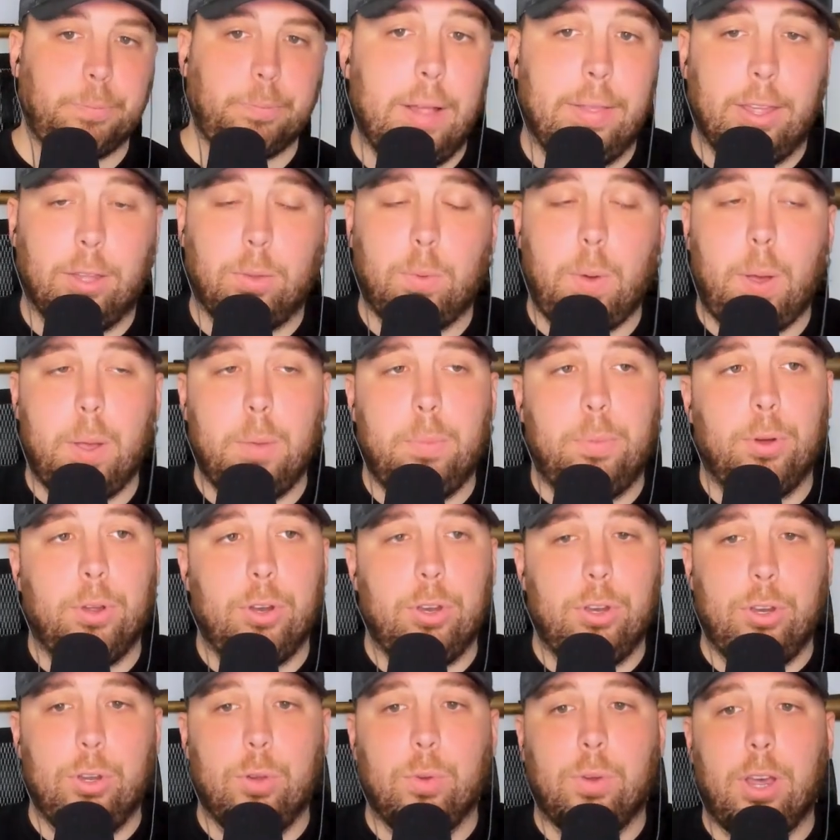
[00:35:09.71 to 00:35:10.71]
That's why I put
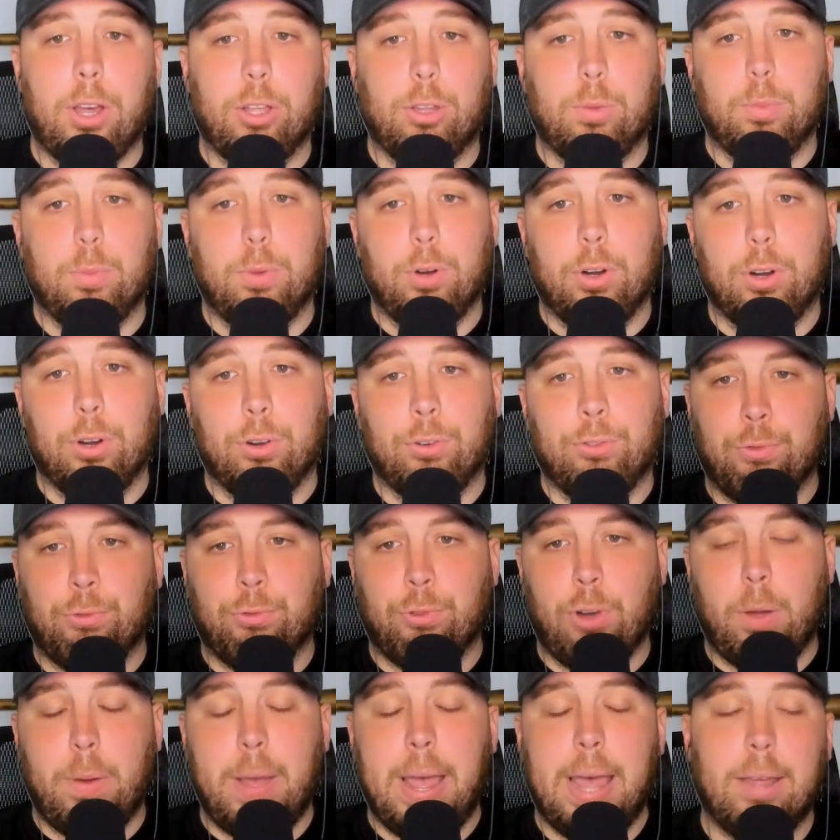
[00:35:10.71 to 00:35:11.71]
new customer
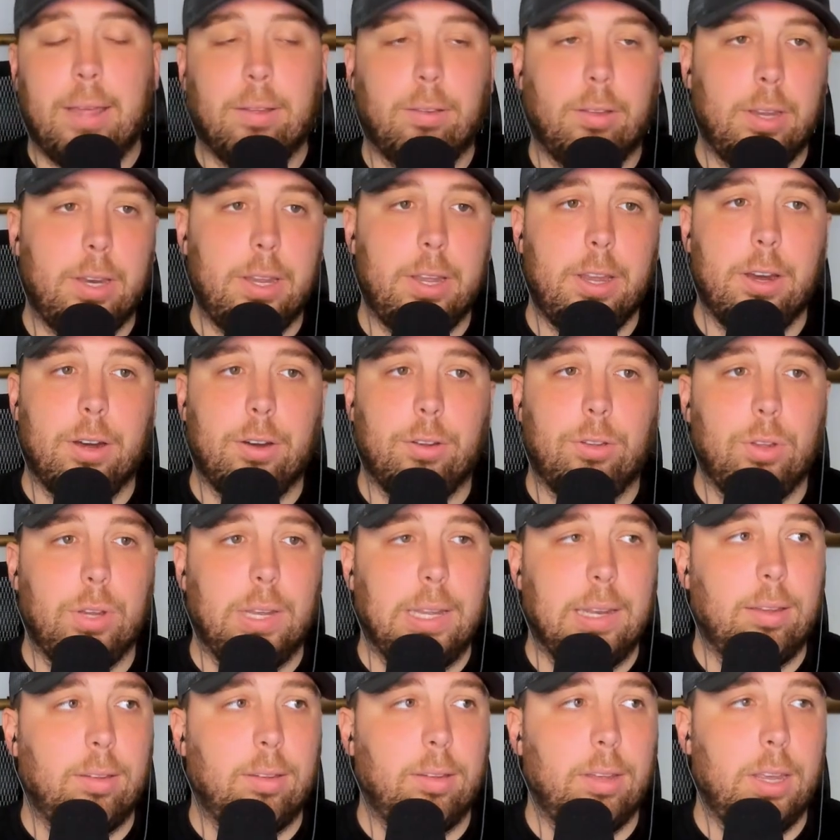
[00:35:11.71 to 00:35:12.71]
ROAS in here, so you
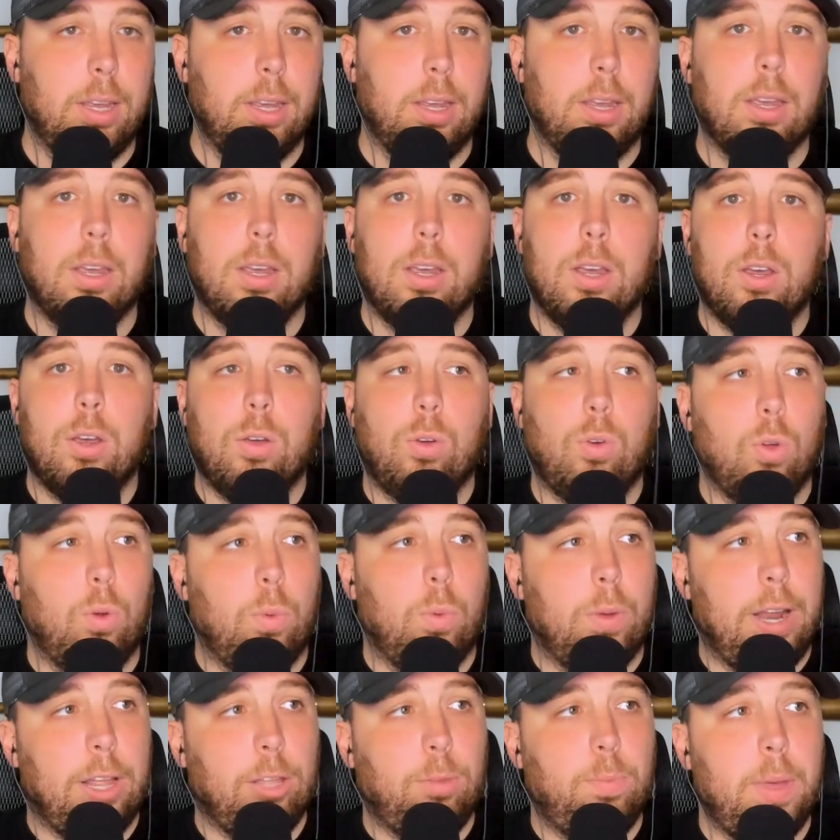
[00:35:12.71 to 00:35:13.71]
can see, cool,
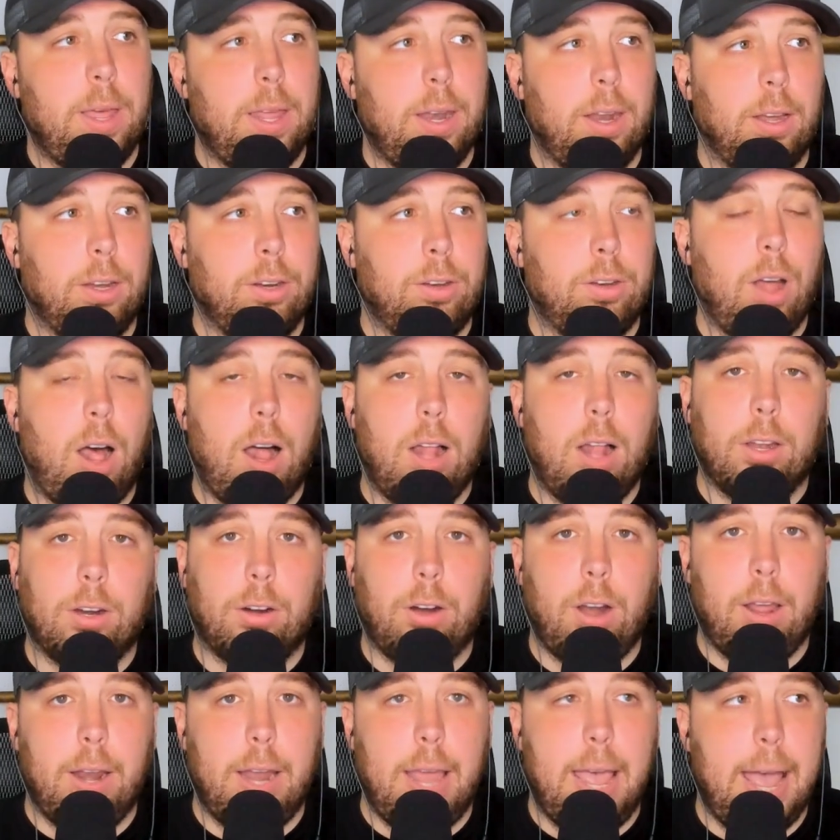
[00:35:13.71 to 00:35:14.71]
when I spend
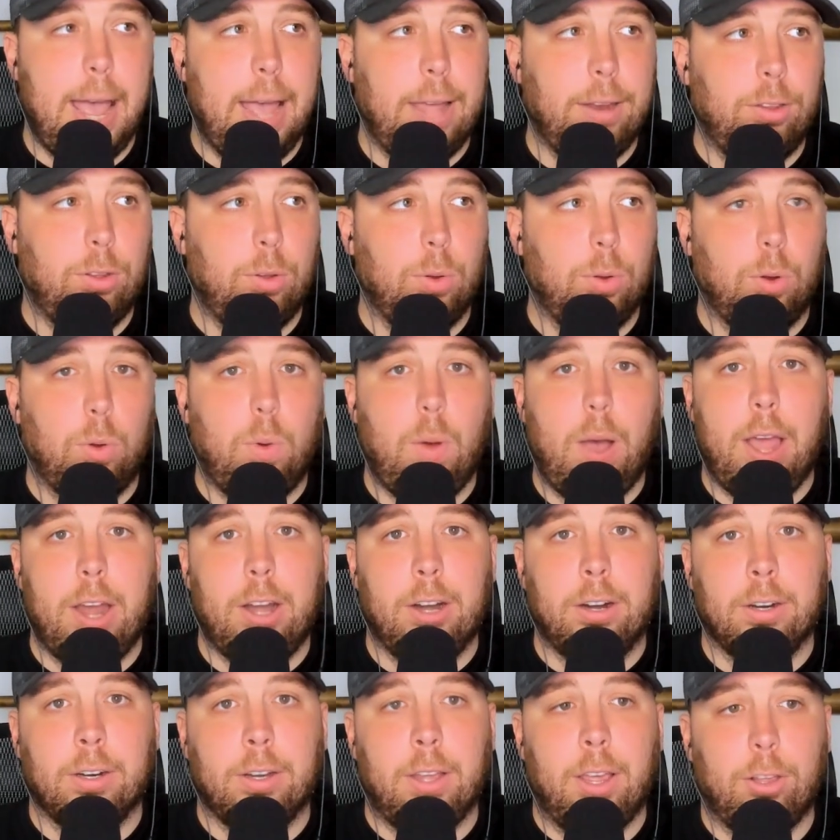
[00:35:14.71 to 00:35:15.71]
$1 on ads to
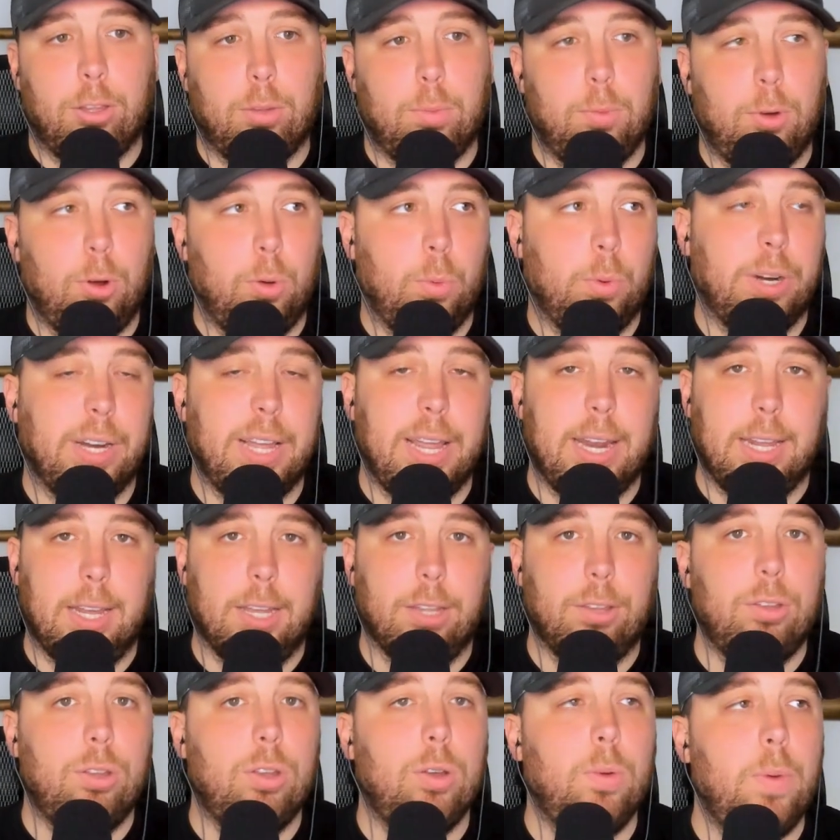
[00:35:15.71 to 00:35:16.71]
acquire a customer, we're getting
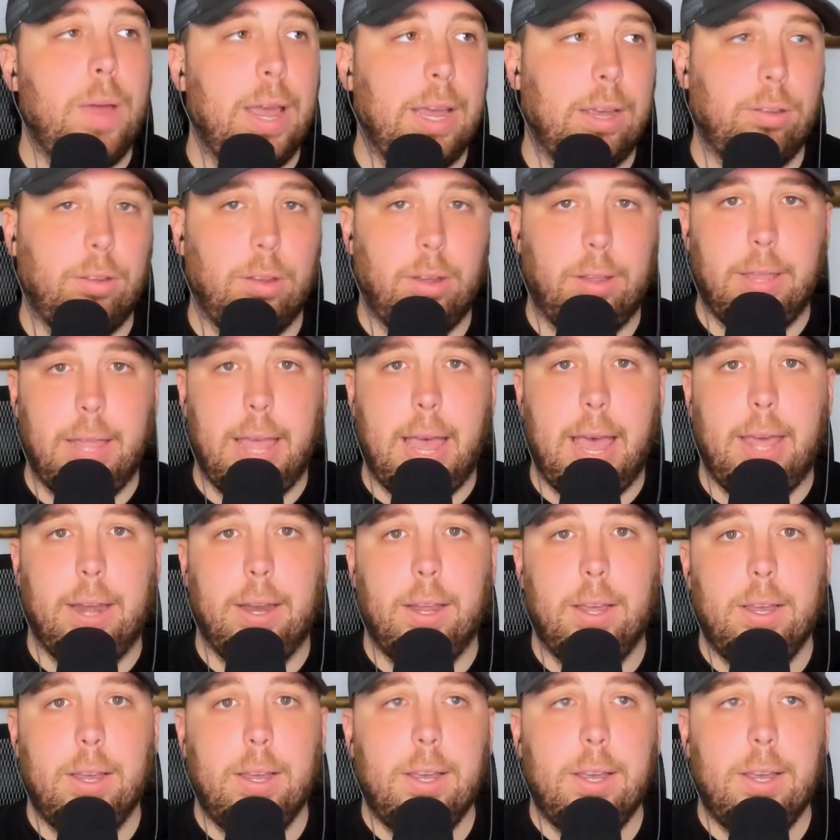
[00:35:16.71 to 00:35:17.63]
a 2x on that.